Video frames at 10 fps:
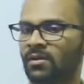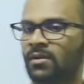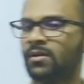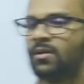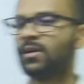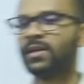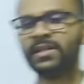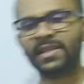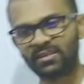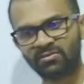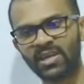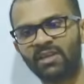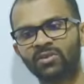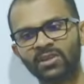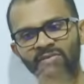And then we have to
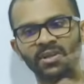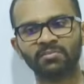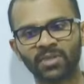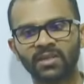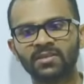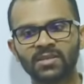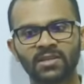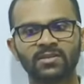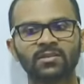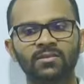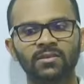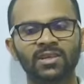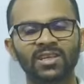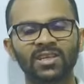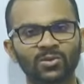develop another set,
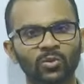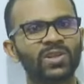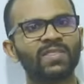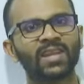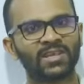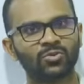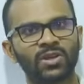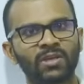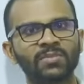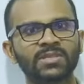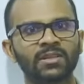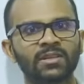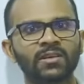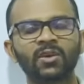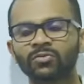including the natural number set,
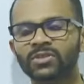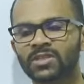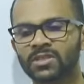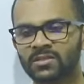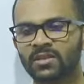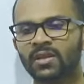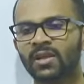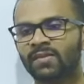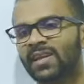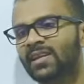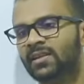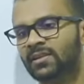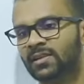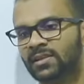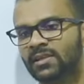which is the integer
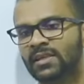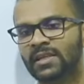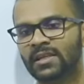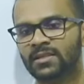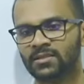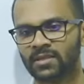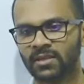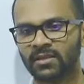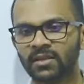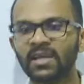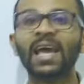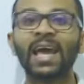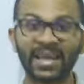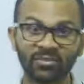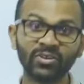set. And
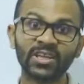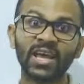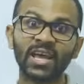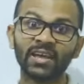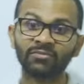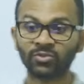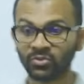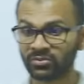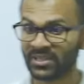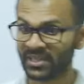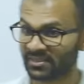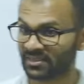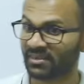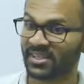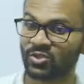we have to take the
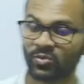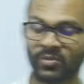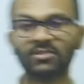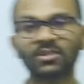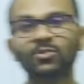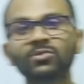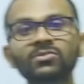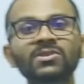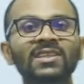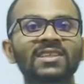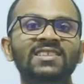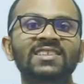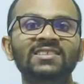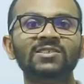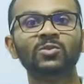ratio between two integers
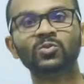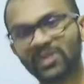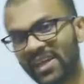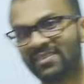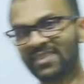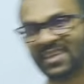to get the